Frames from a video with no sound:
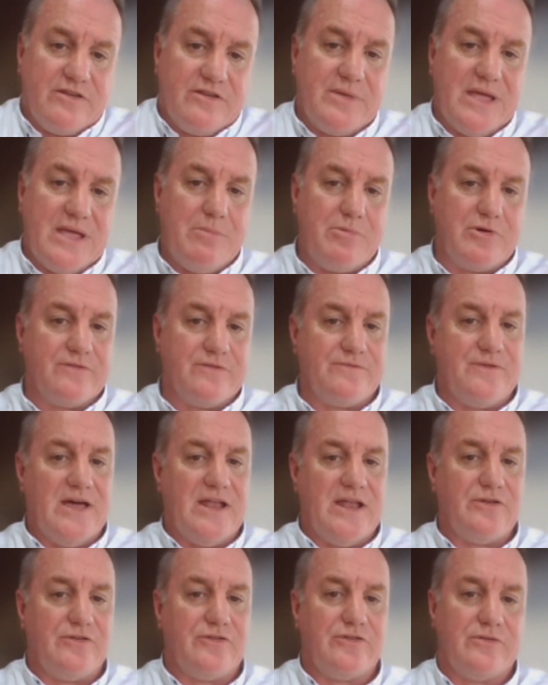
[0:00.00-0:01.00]
be able to
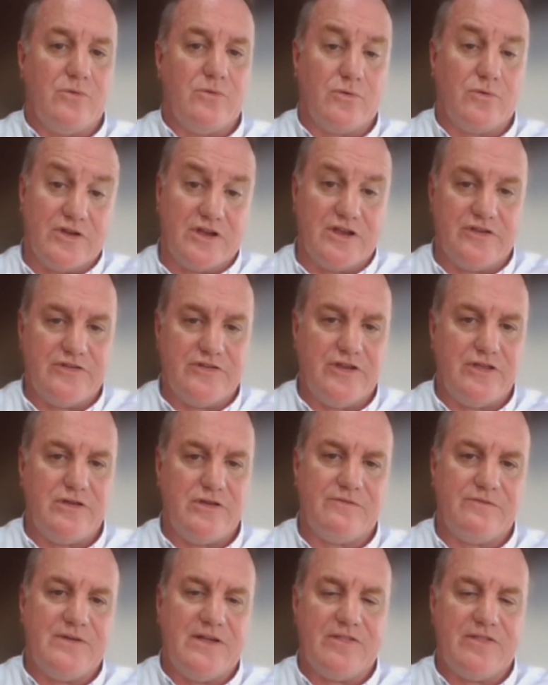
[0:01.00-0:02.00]
fund, or to continue
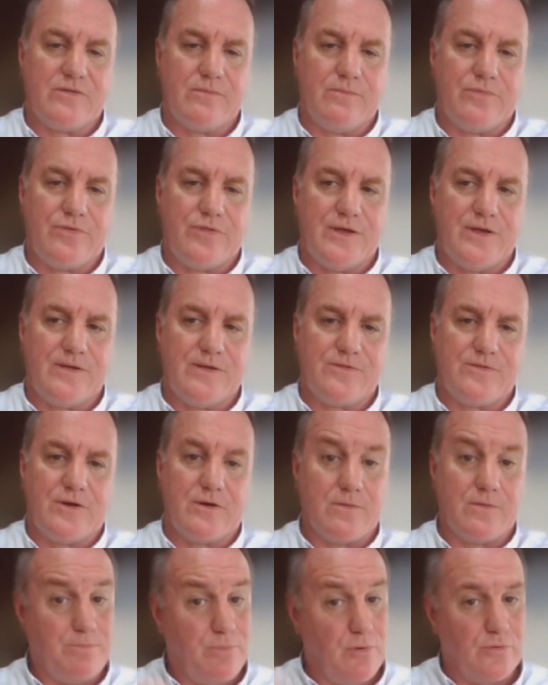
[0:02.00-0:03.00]
to fund, some things that
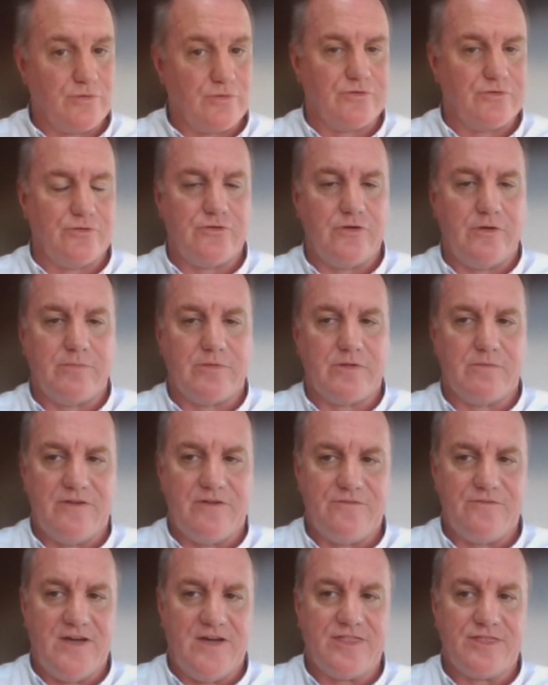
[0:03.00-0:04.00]
are important in terms of
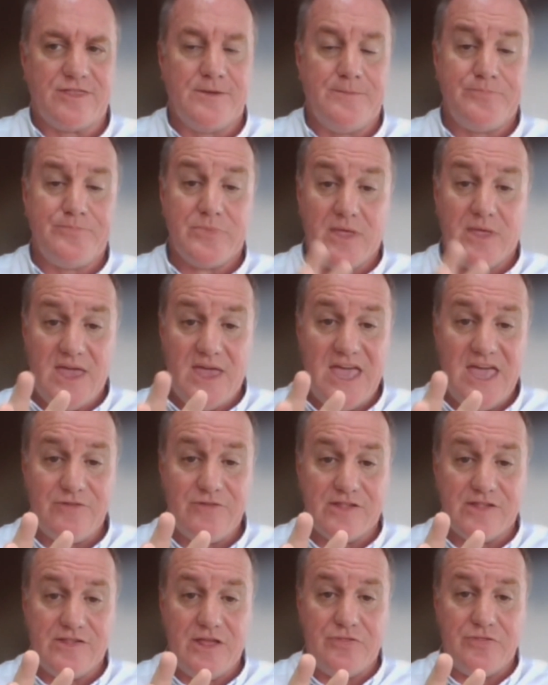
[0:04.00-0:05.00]
my faith.
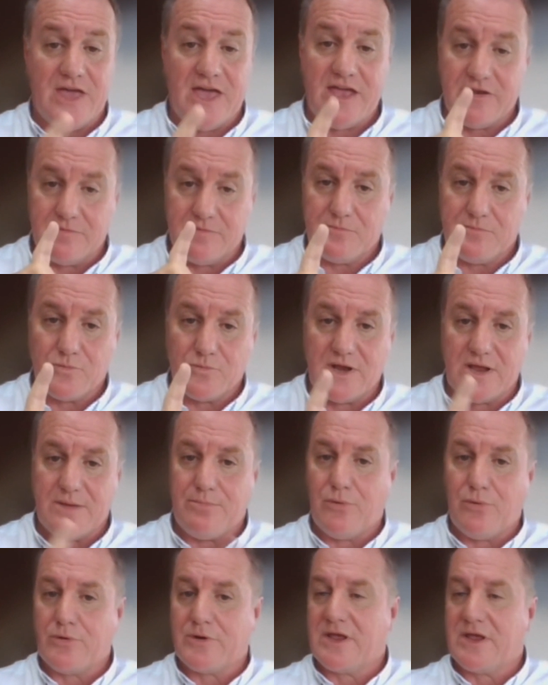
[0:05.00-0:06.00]
Having said that, really
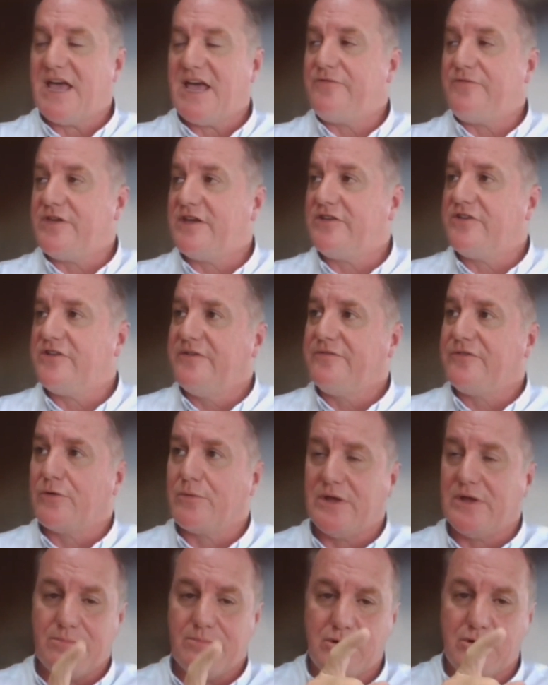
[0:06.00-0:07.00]
important caveat, if you
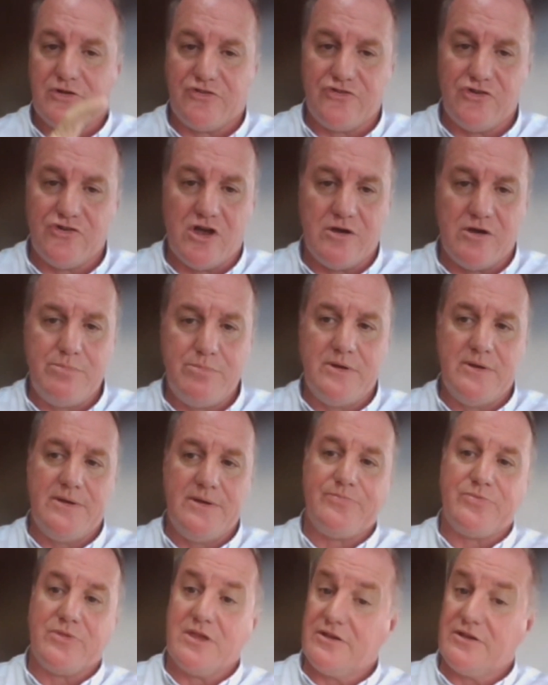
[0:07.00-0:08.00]
read the book of Job,
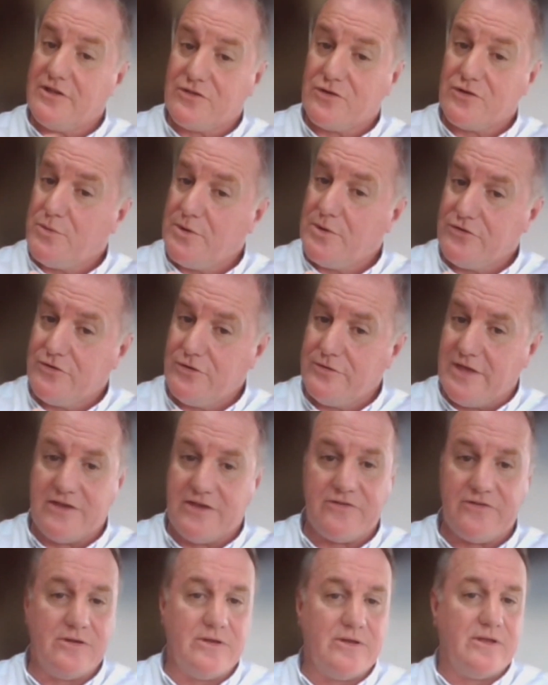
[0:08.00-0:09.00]
it doesn't always do
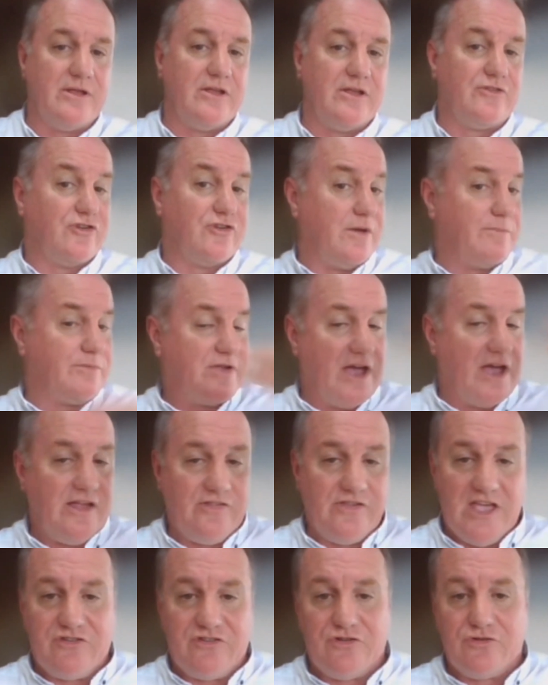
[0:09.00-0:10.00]
that. In Job's case,
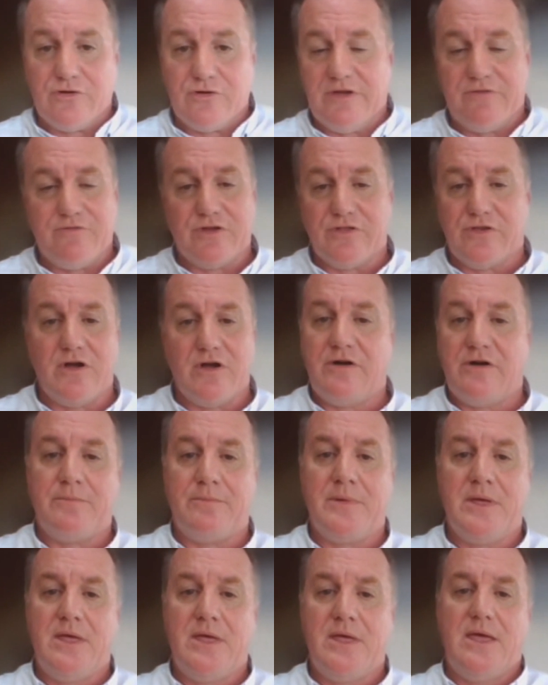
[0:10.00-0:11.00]
he actually took everything off
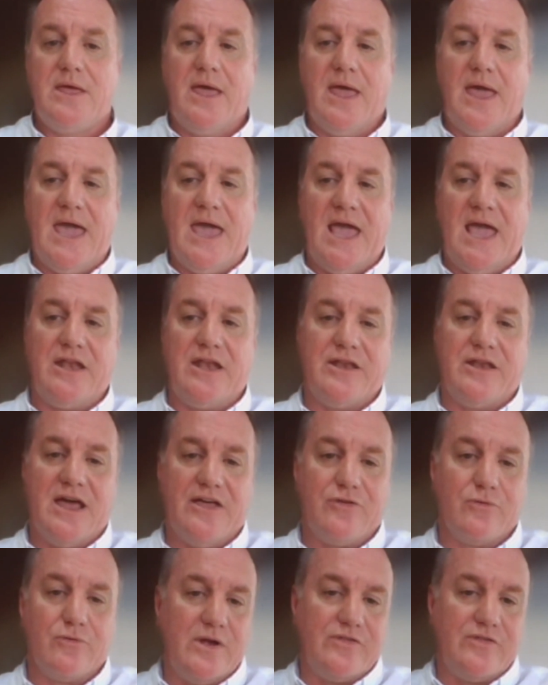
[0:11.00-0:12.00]
him. And
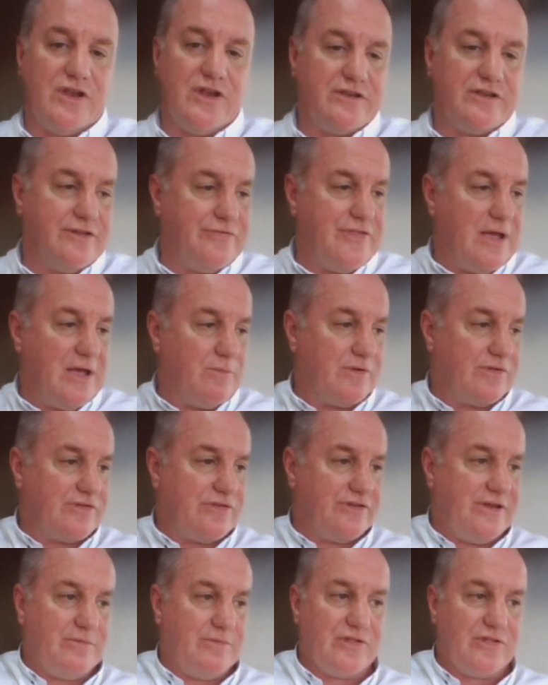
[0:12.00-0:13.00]
the reason he did that was
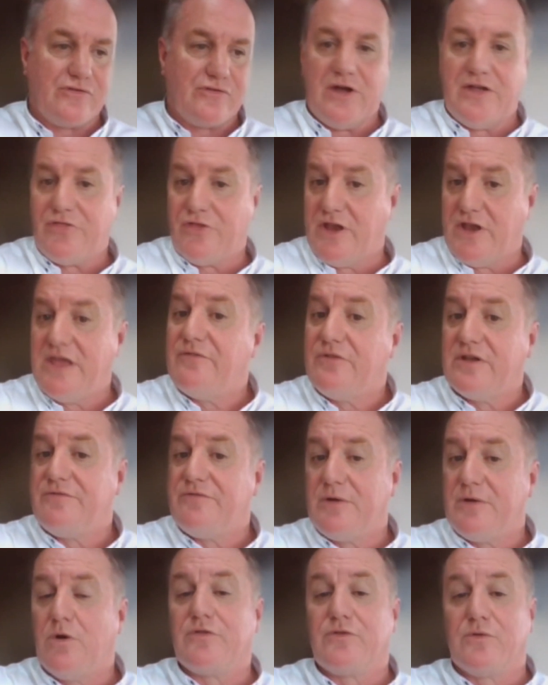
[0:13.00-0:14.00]
to demonstrate that even if
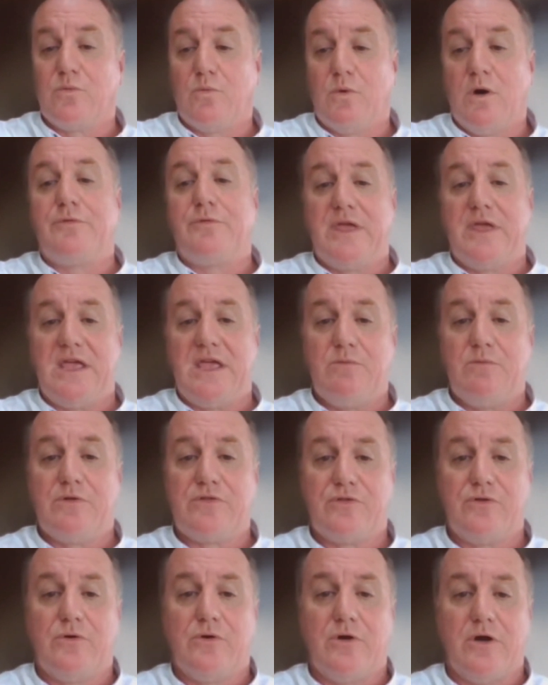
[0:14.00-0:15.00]
he wasn't wealthy, he
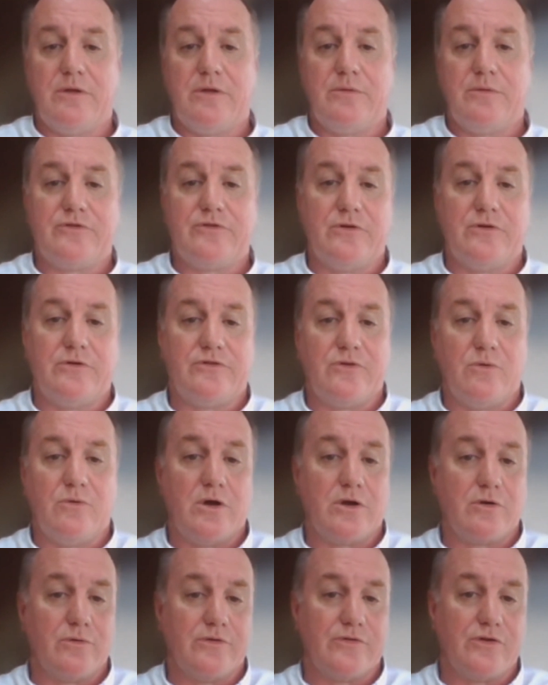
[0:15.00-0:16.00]
was still going to
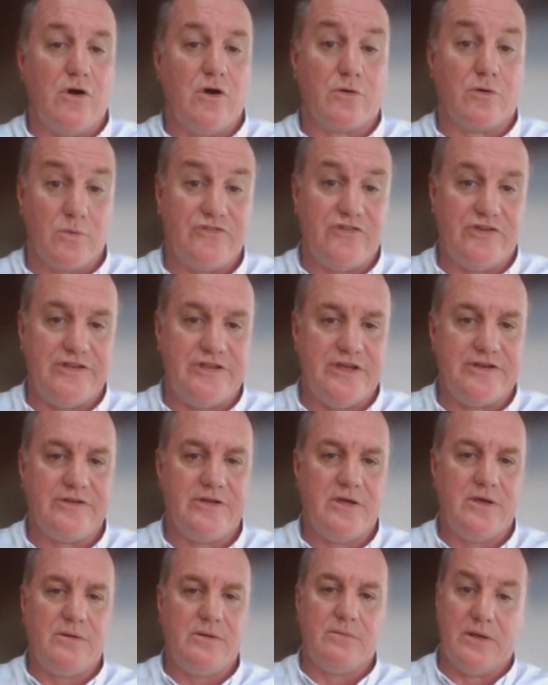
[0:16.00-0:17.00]
honor his God, which he did.
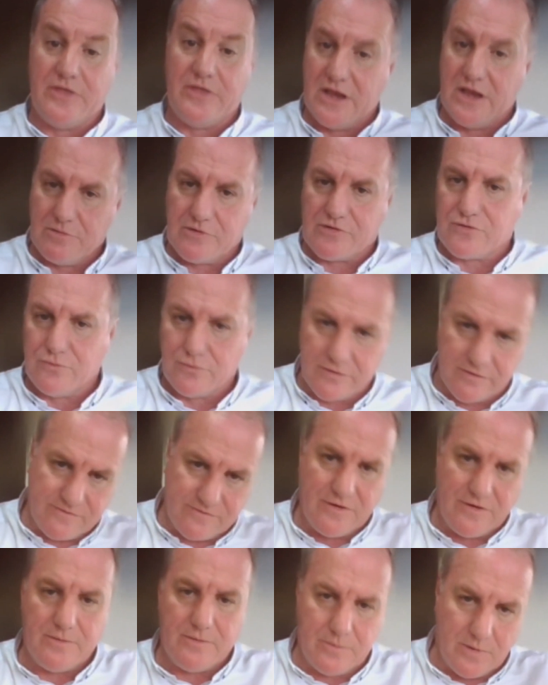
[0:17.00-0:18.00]
And then he restored
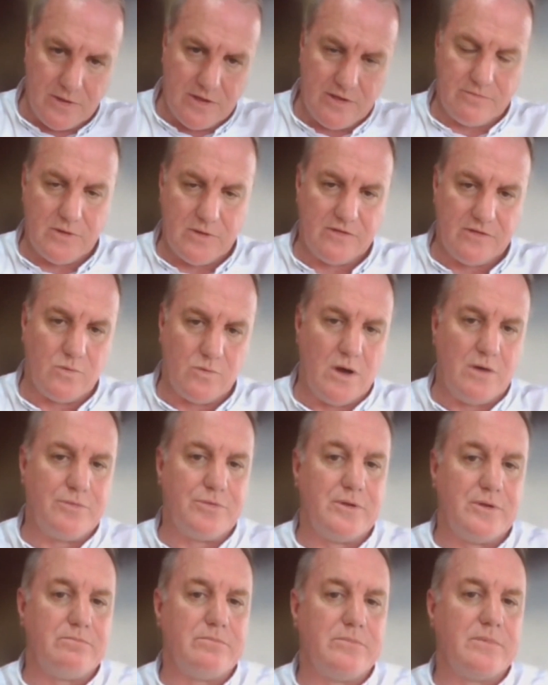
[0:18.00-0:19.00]
his
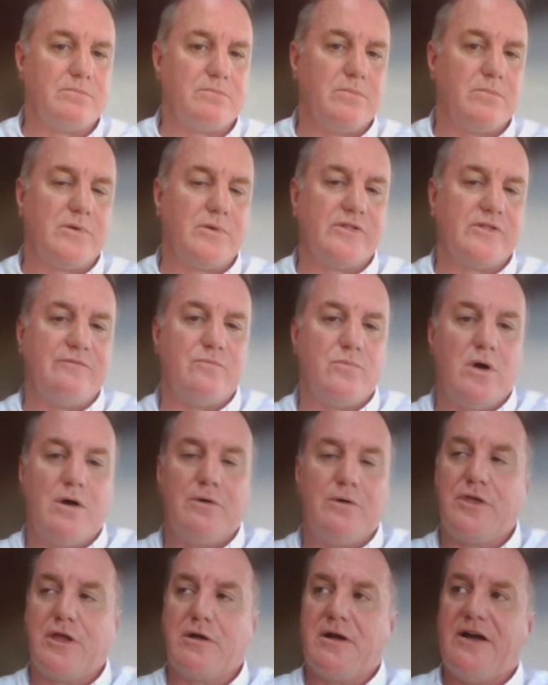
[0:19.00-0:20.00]
wealth and was even
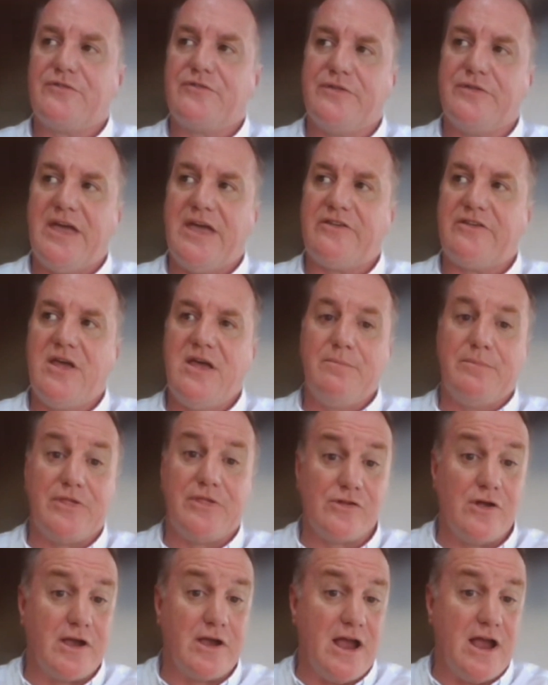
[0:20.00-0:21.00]
wealthier after that. But there's
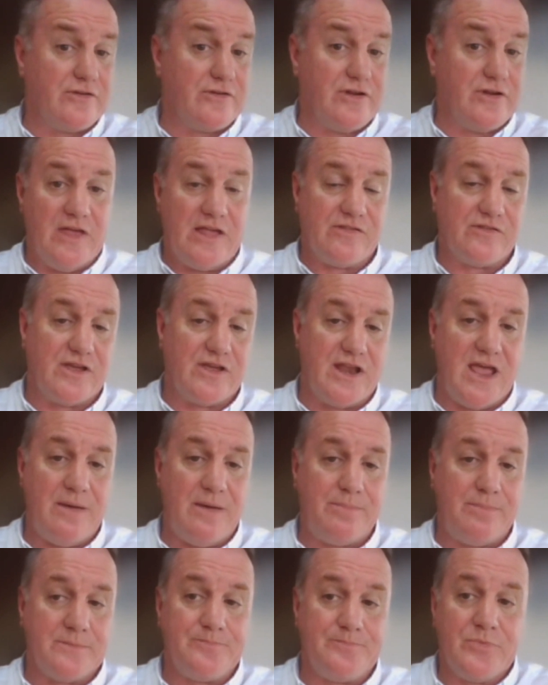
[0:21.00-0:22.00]
no guarantee that's going to
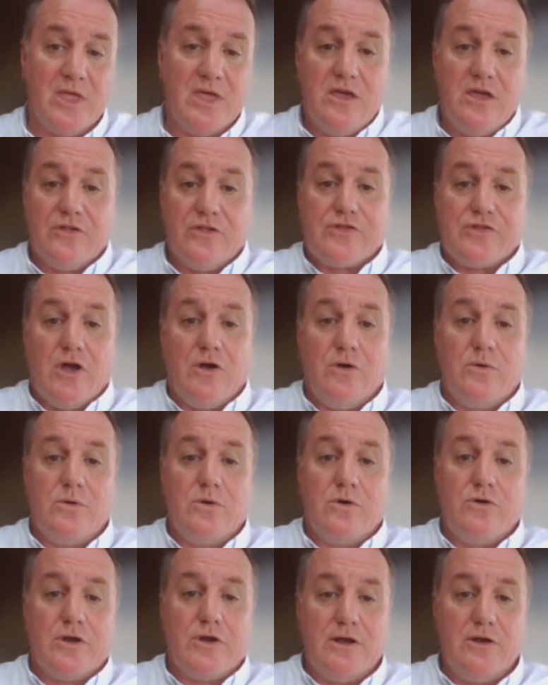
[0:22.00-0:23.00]
happen. So
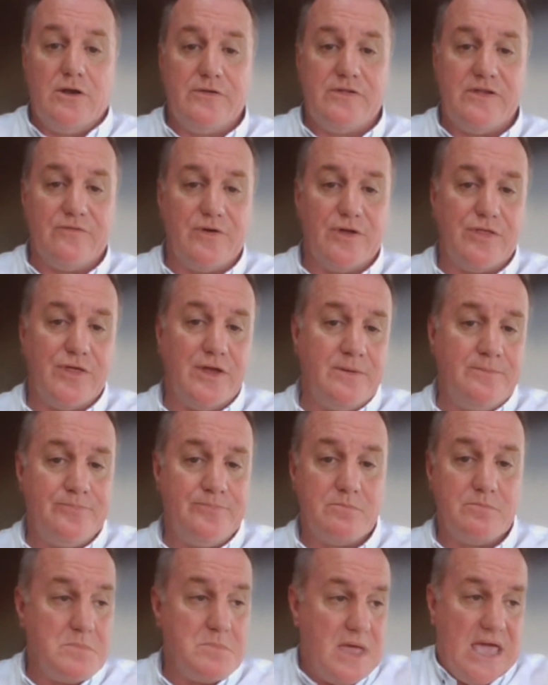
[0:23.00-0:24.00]
could I lose everything?
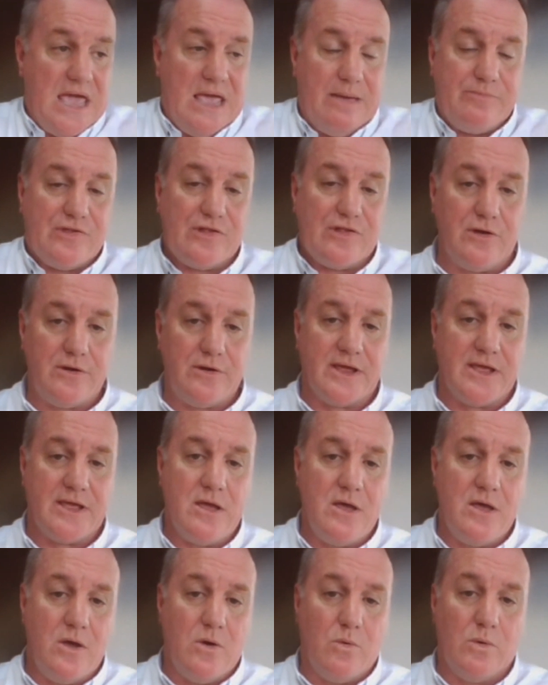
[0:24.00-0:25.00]
Absolutely.
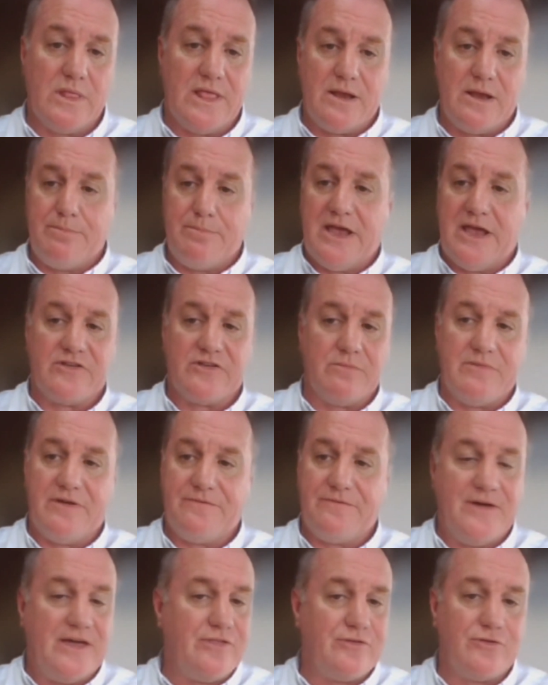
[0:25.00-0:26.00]
Will that impact on my
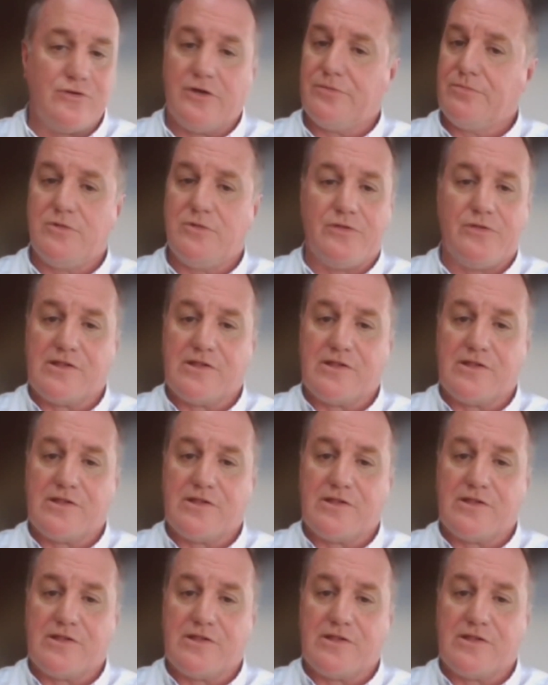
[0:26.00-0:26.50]
faith? Not in the